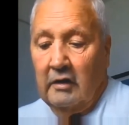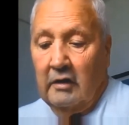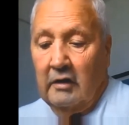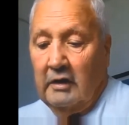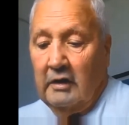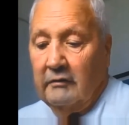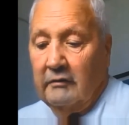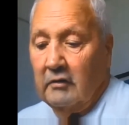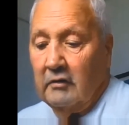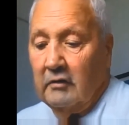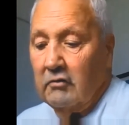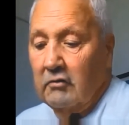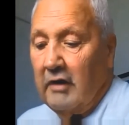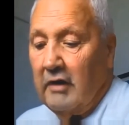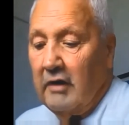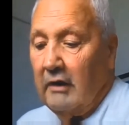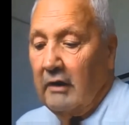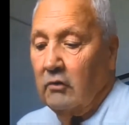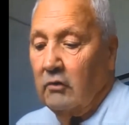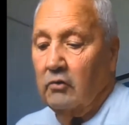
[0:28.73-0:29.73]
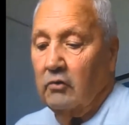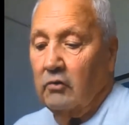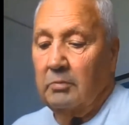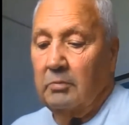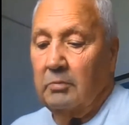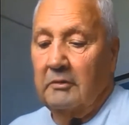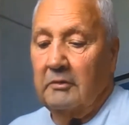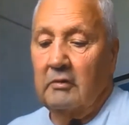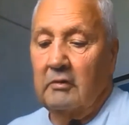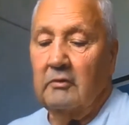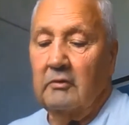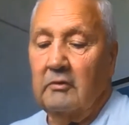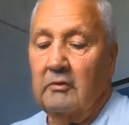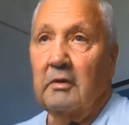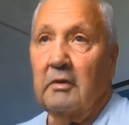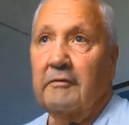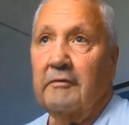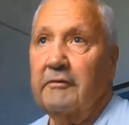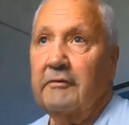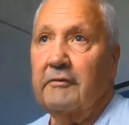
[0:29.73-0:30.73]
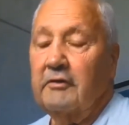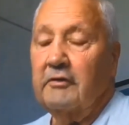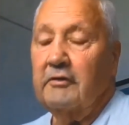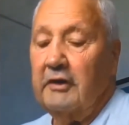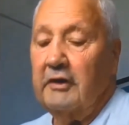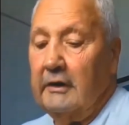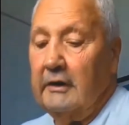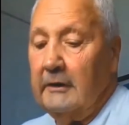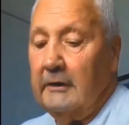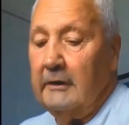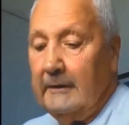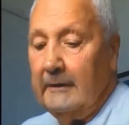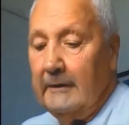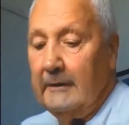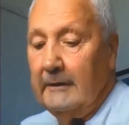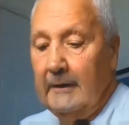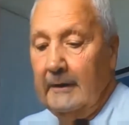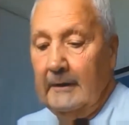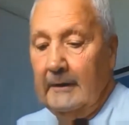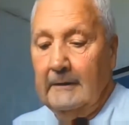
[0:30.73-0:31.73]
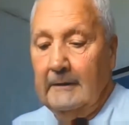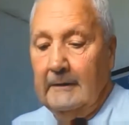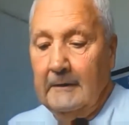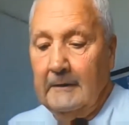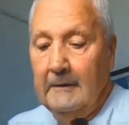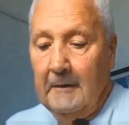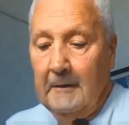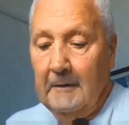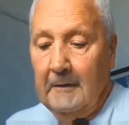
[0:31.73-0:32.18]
uneven ground, caused me to lose my footing, and